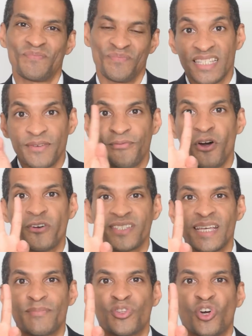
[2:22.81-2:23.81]
The fourth
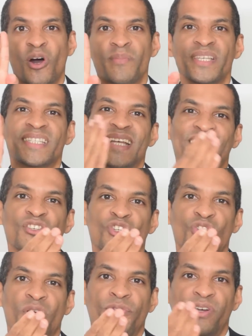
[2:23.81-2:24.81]
symptom is that your
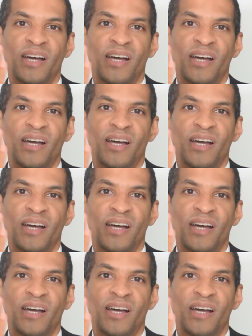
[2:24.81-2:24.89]
software